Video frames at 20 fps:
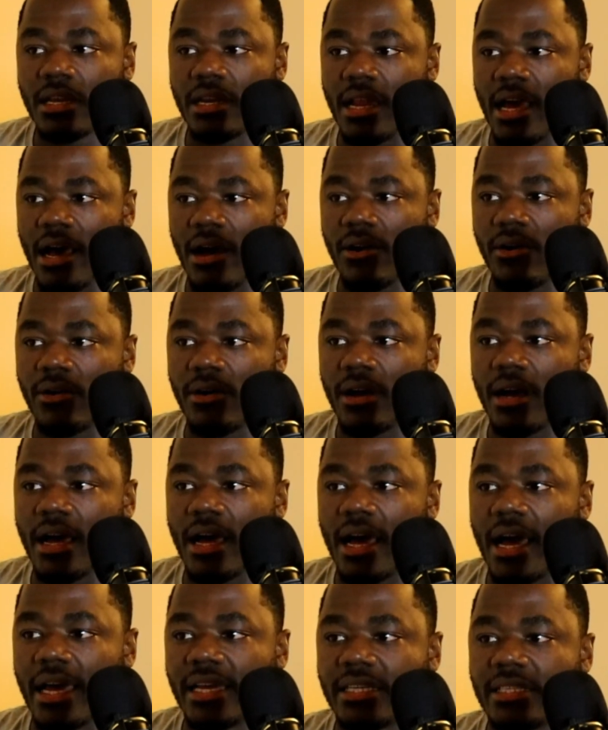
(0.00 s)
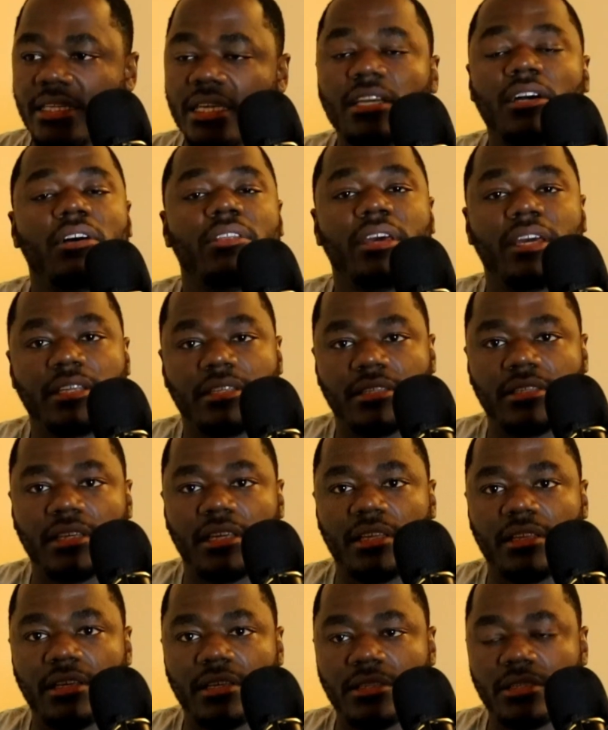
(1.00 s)
Now, I say all that to
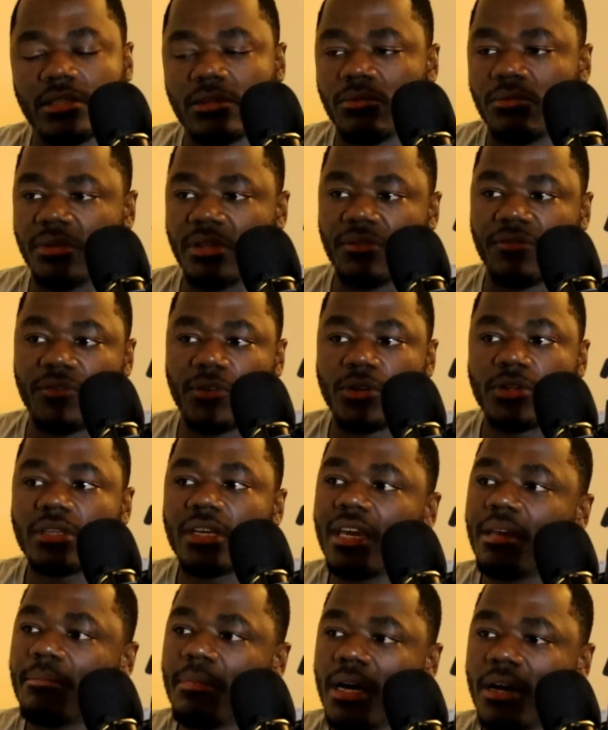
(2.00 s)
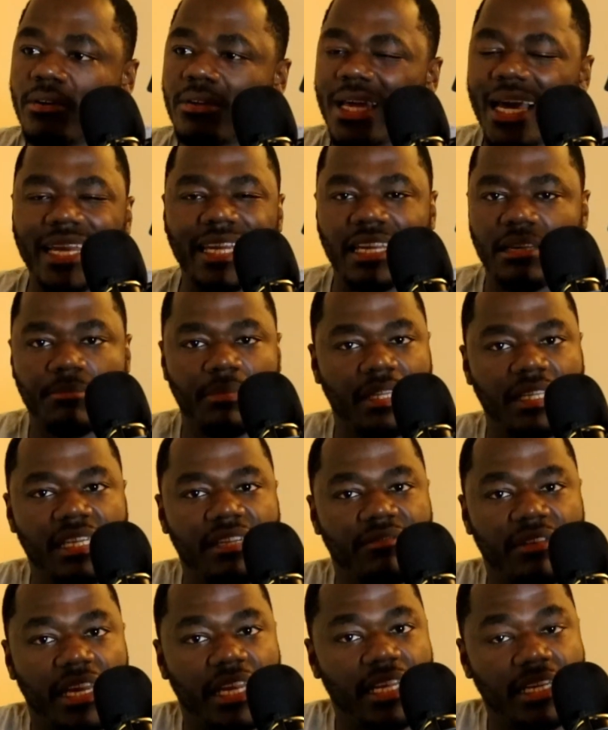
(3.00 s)
say this. When it first came out, I didn't
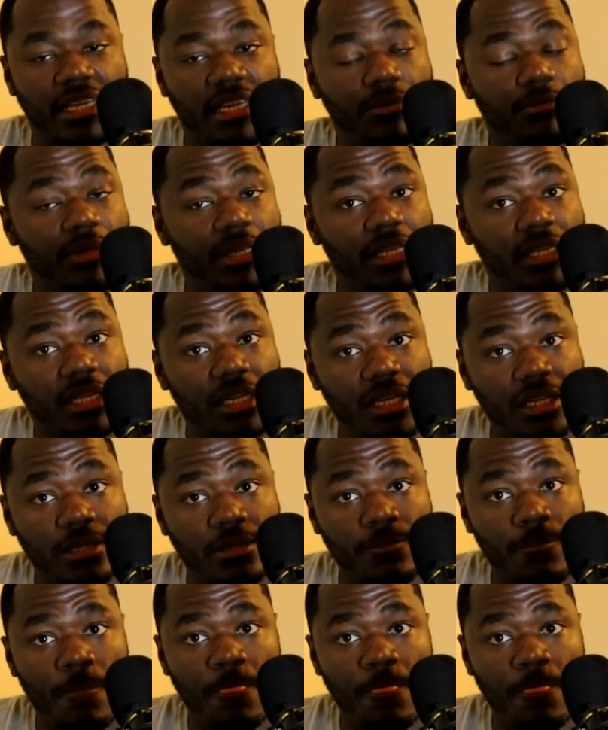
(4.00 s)
believe that he did what he did,